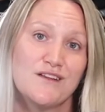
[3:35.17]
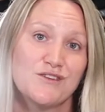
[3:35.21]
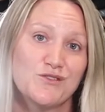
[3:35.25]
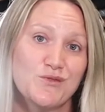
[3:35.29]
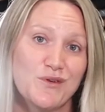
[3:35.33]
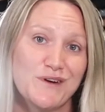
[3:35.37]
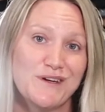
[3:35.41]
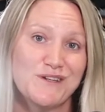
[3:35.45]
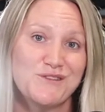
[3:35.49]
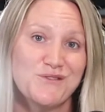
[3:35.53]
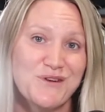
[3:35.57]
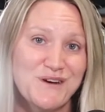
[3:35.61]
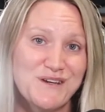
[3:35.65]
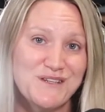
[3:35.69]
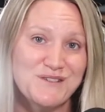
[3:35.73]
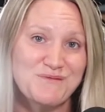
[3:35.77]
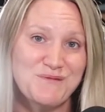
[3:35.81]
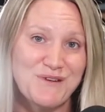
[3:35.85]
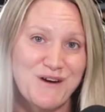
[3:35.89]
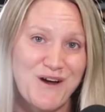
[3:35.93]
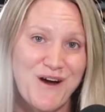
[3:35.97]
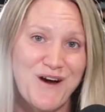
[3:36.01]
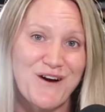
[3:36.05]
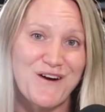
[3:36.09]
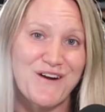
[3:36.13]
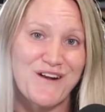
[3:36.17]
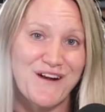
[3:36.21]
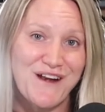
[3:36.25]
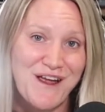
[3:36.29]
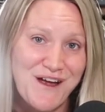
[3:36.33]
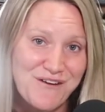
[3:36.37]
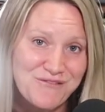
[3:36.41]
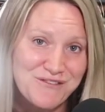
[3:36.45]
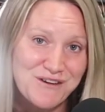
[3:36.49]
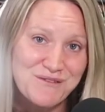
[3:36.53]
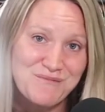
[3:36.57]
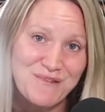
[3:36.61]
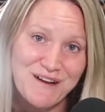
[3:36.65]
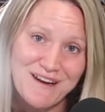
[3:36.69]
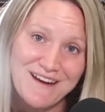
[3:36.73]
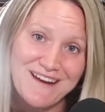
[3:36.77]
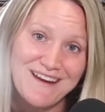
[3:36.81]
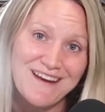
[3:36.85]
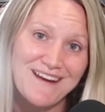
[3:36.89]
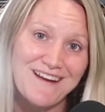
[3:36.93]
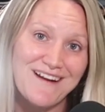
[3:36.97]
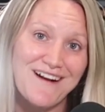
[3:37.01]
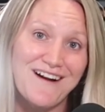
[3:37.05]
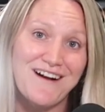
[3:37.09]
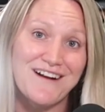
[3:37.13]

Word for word: 2020 has been hard on everybody,